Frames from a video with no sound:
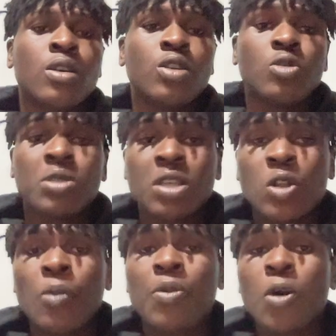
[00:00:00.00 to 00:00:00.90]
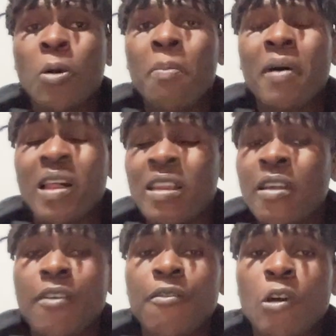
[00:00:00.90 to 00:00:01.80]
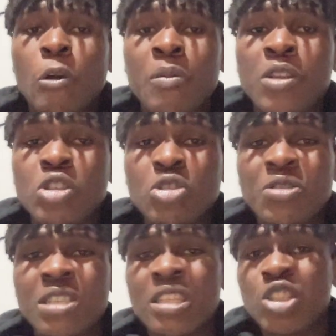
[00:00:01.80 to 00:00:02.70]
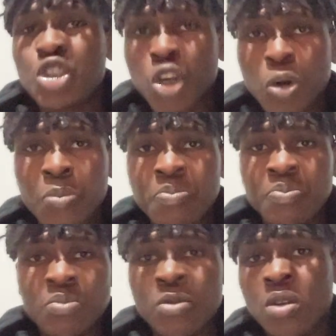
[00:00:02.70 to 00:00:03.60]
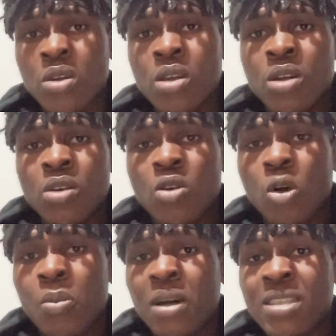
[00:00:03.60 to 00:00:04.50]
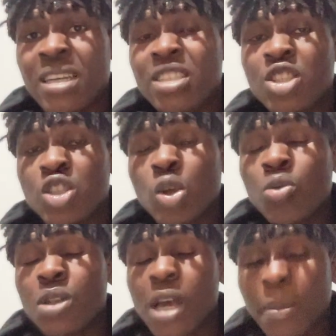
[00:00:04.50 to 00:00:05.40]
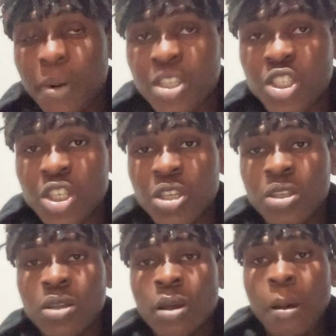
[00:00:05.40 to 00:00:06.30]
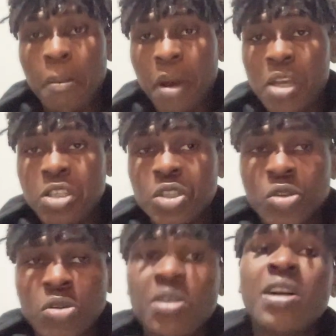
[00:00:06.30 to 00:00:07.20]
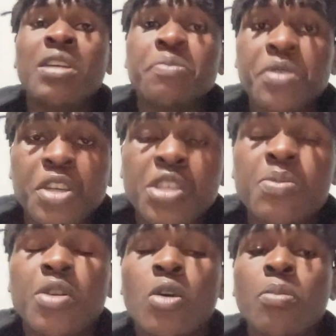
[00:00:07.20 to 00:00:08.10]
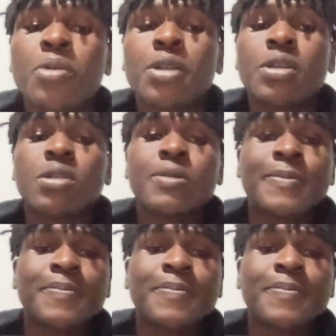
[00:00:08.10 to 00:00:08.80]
You set up the compiling environment using yum command and install the Apache, MySQL, and PHP component.